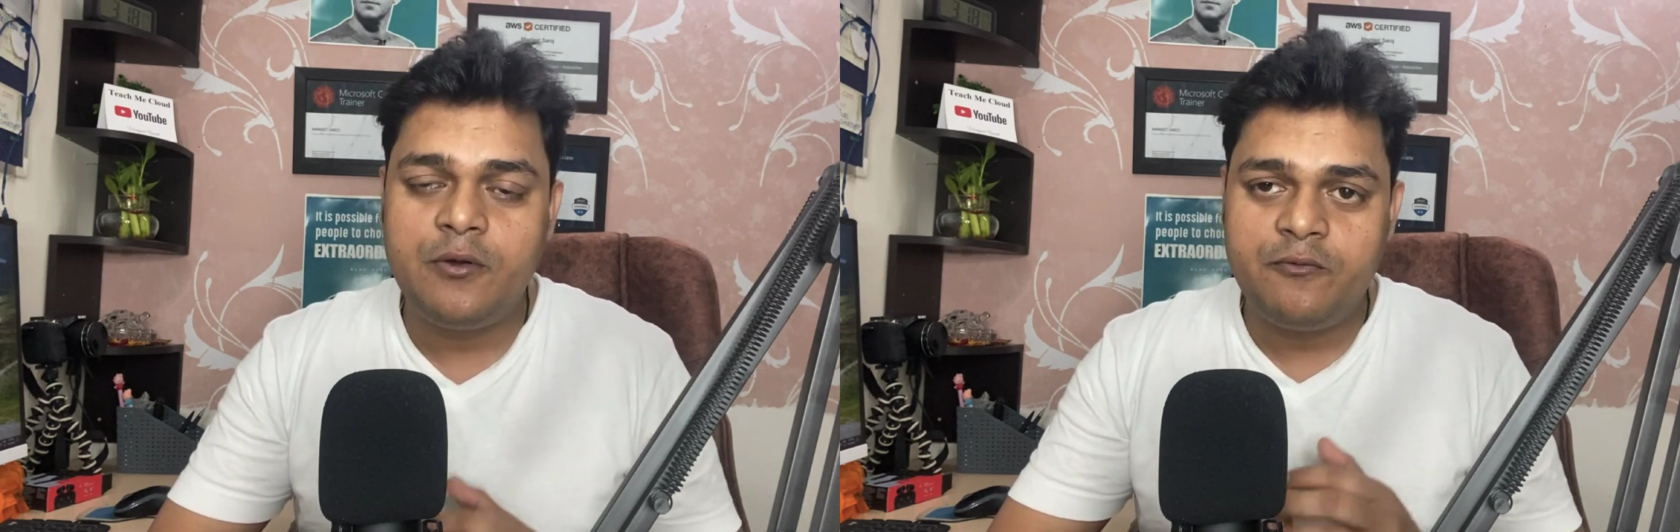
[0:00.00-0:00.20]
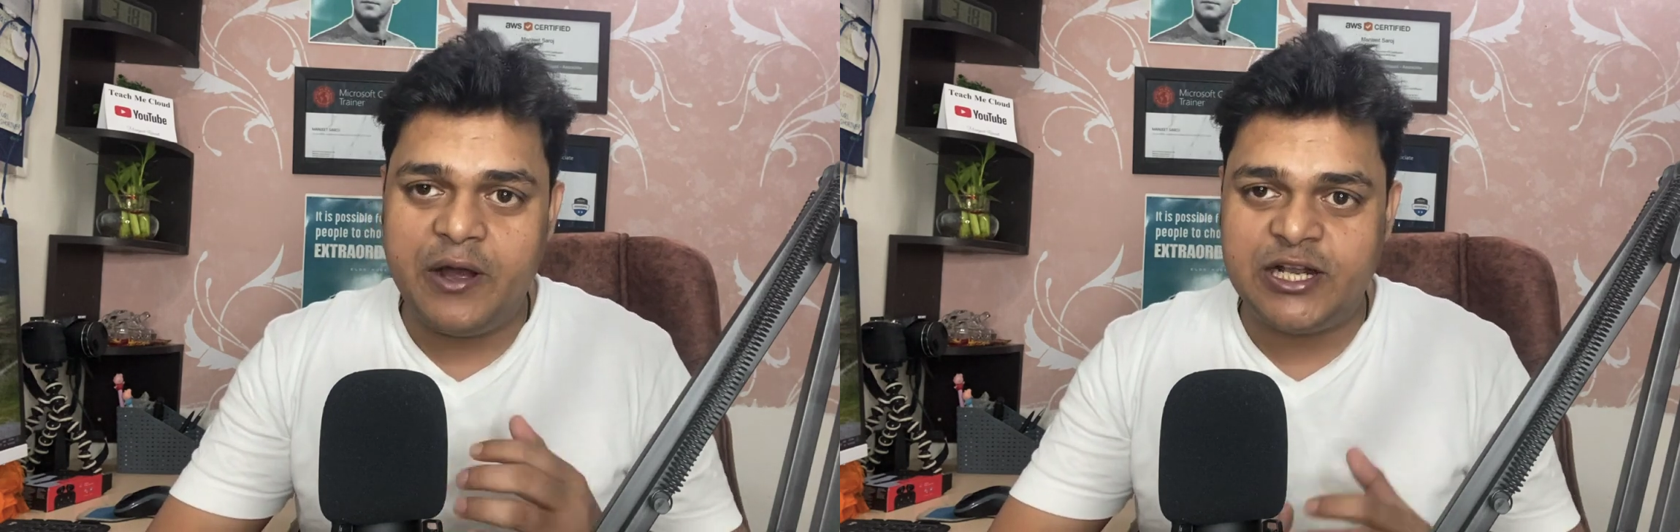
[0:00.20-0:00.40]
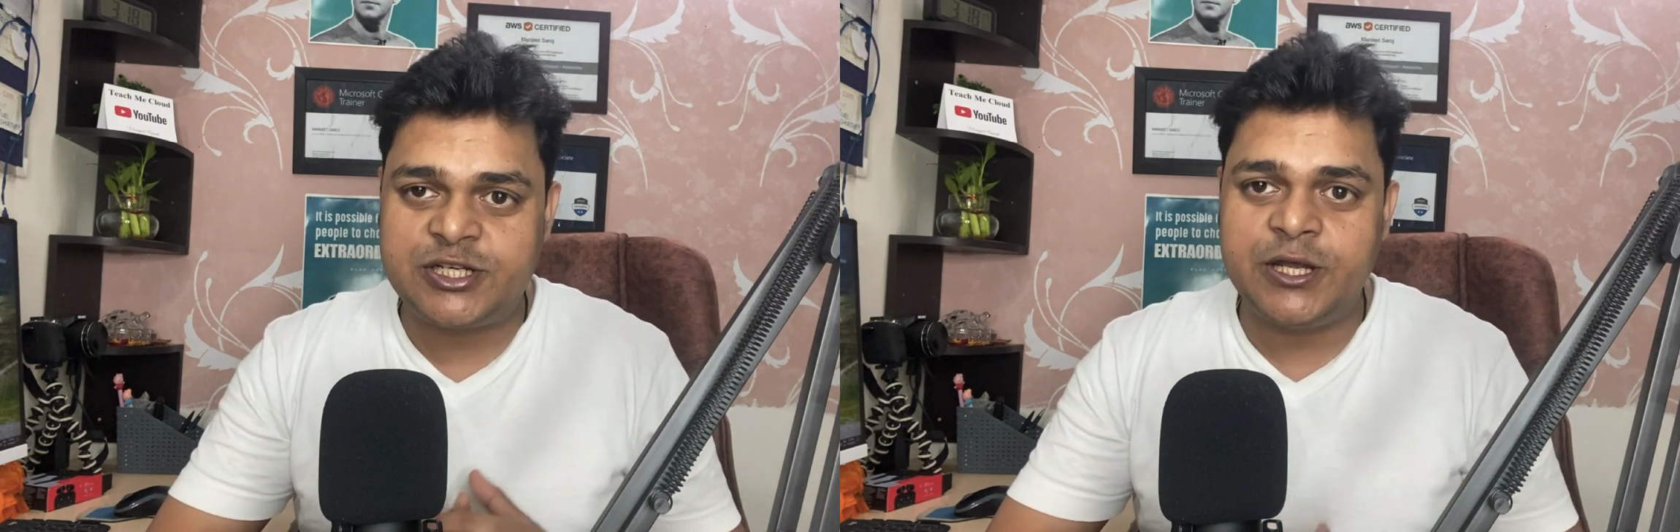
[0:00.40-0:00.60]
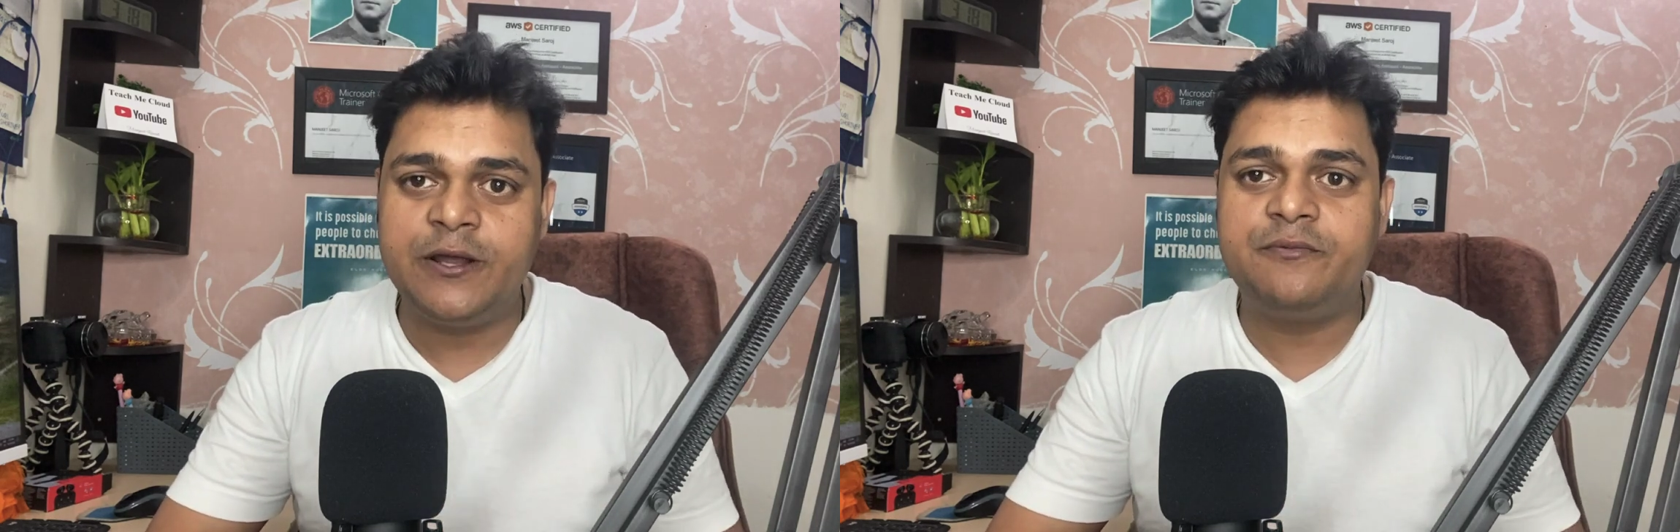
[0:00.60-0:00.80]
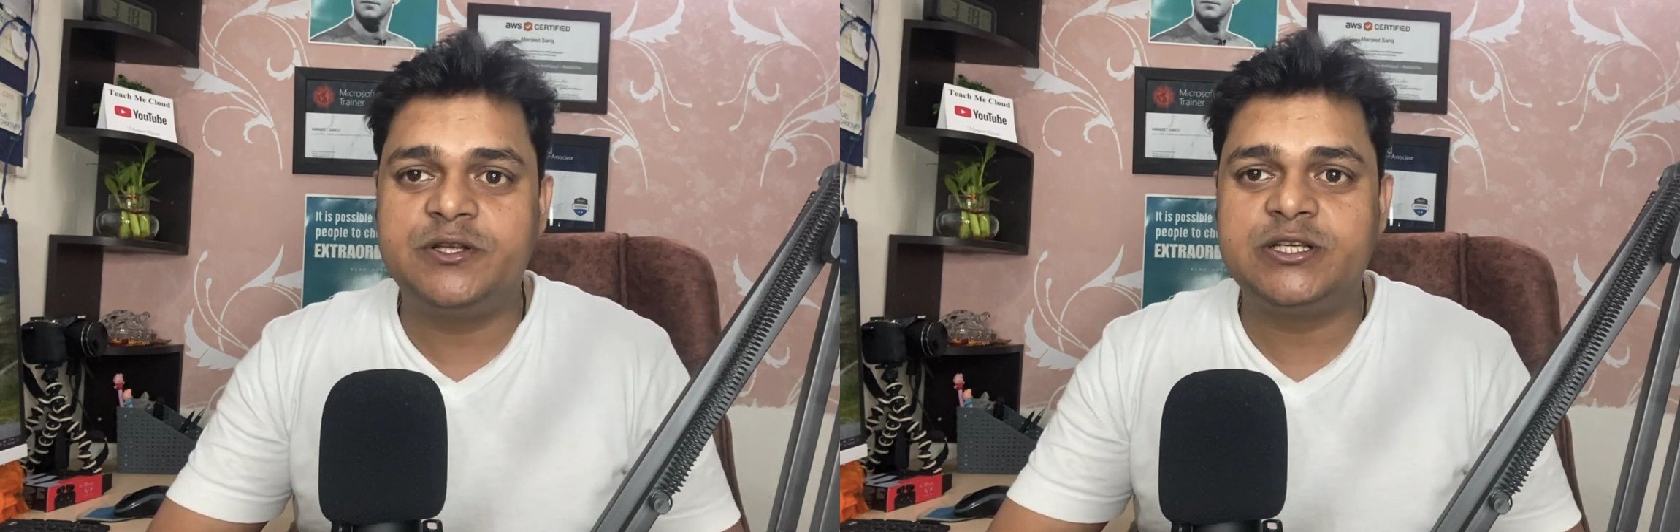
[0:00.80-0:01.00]
file
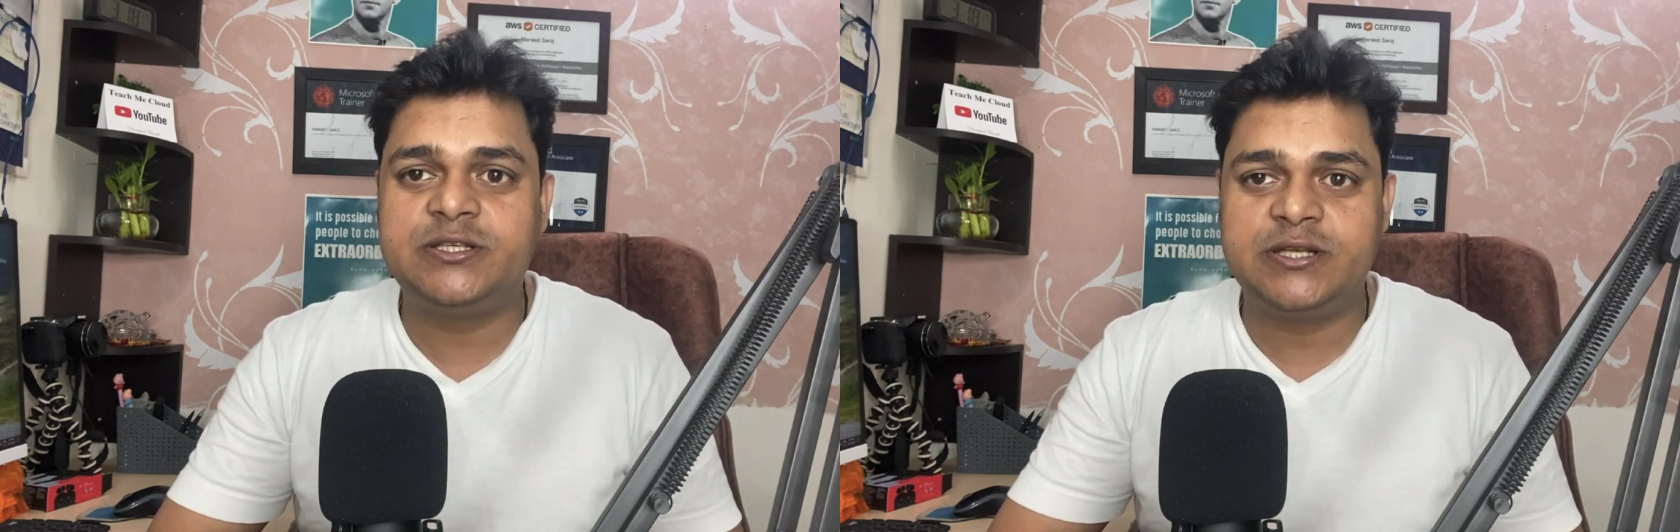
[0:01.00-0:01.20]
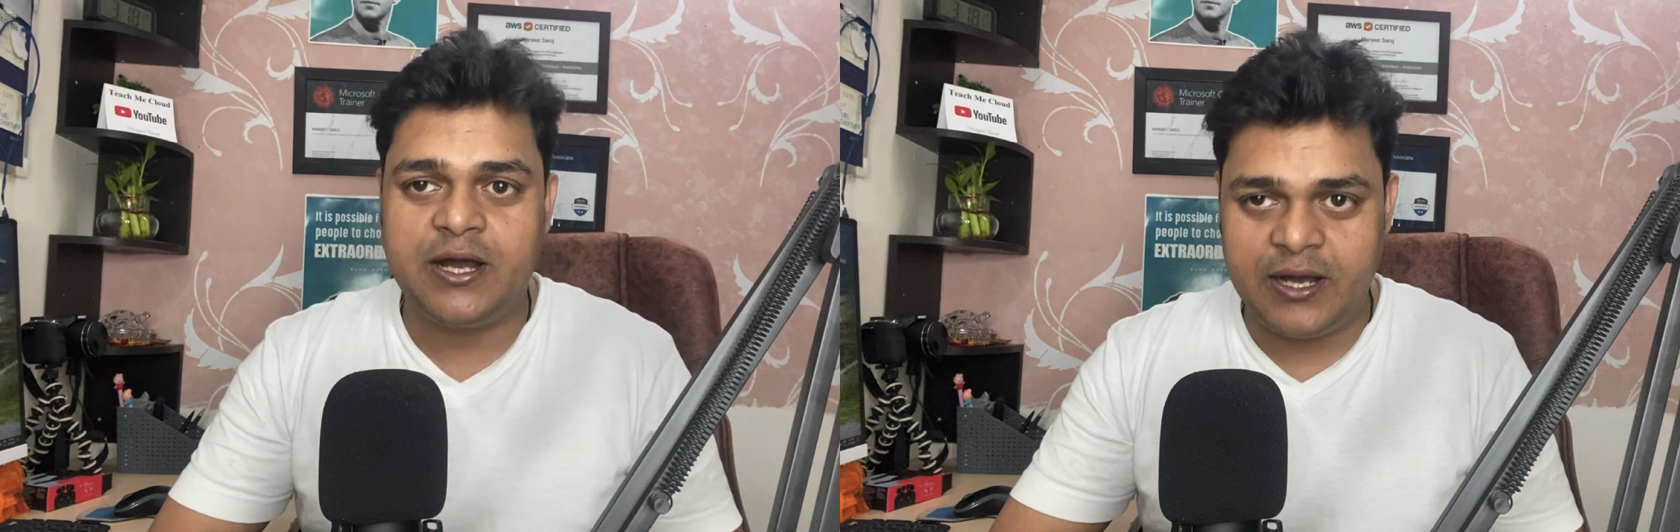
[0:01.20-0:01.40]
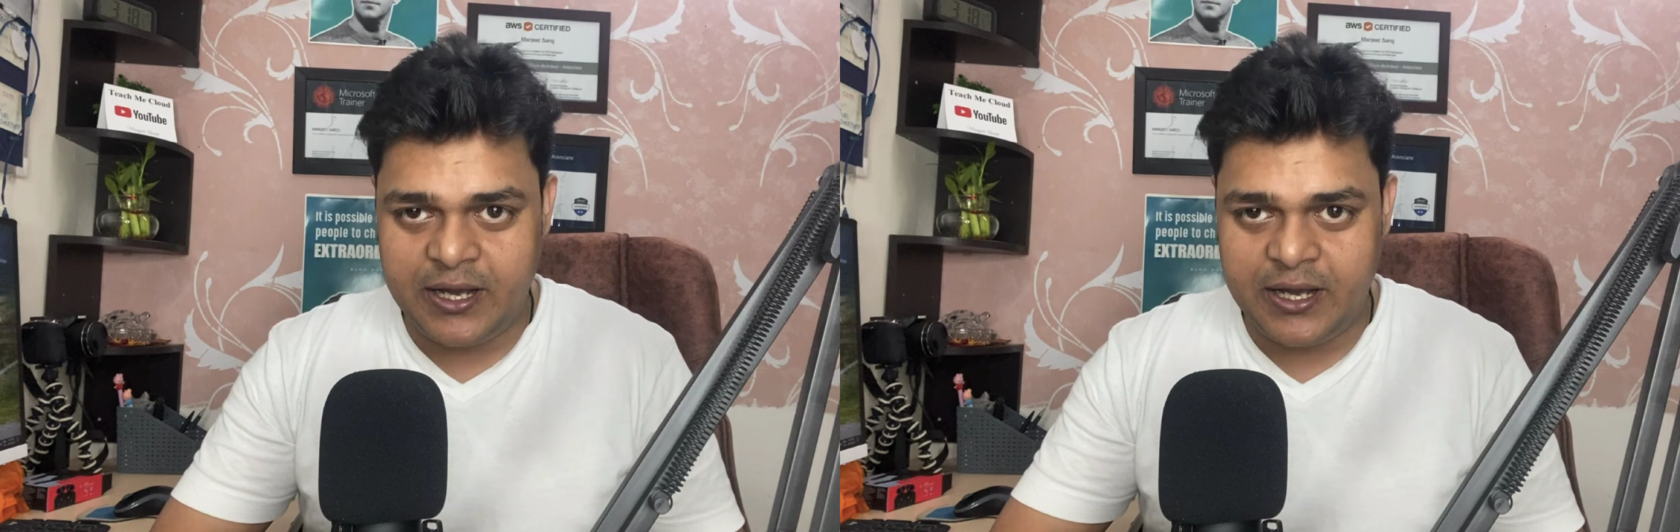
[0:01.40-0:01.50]
share, which is the